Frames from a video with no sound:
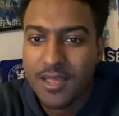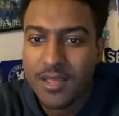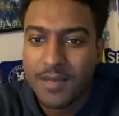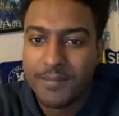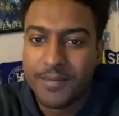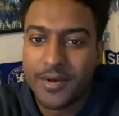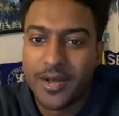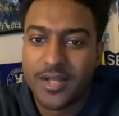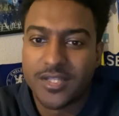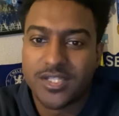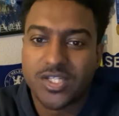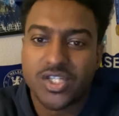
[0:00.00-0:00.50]

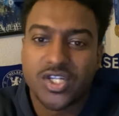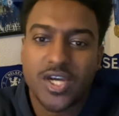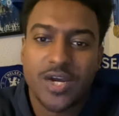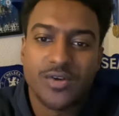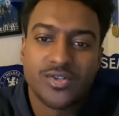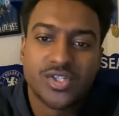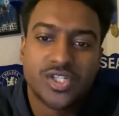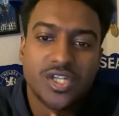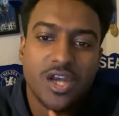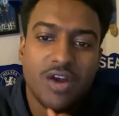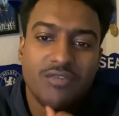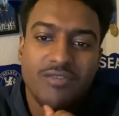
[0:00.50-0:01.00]
But
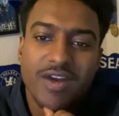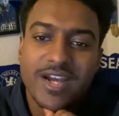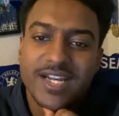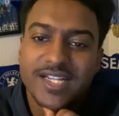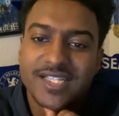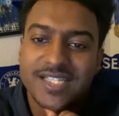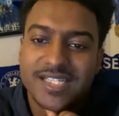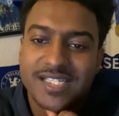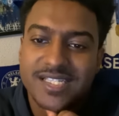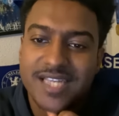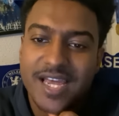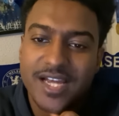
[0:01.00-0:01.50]
Chelsea are ready
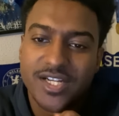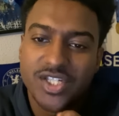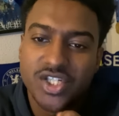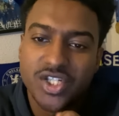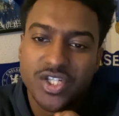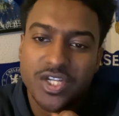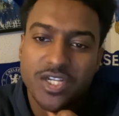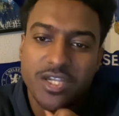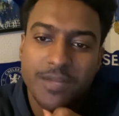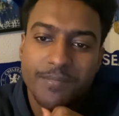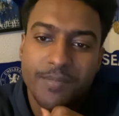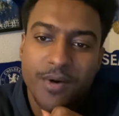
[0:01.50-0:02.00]
to sanction
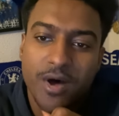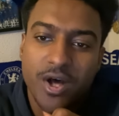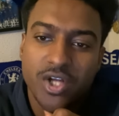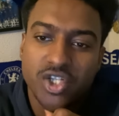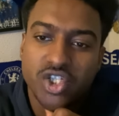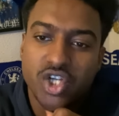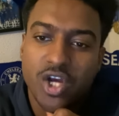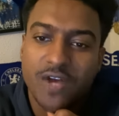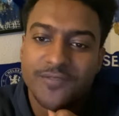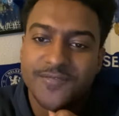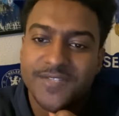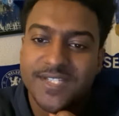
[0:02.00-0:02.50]
the
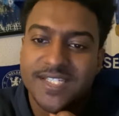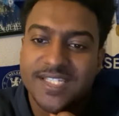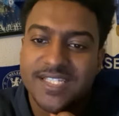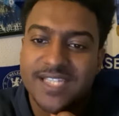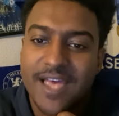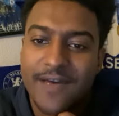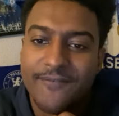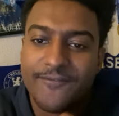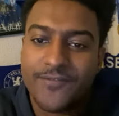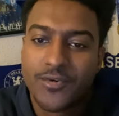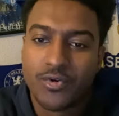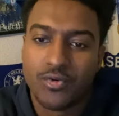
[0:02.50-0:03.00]
departure of
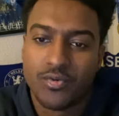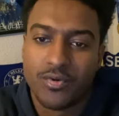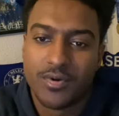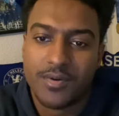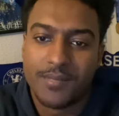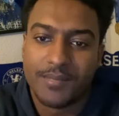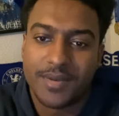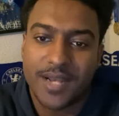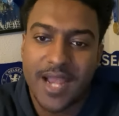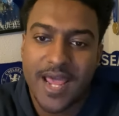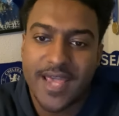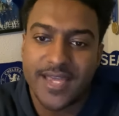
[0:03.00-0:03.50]
several
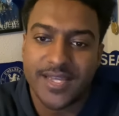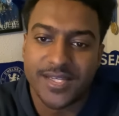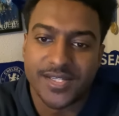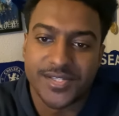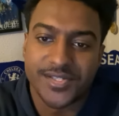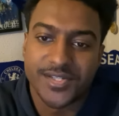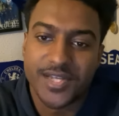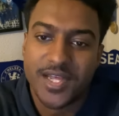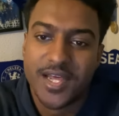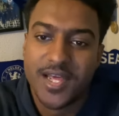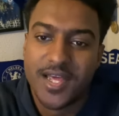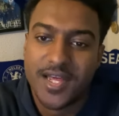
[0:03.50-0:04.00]

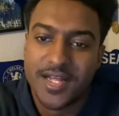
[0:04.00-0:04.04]
players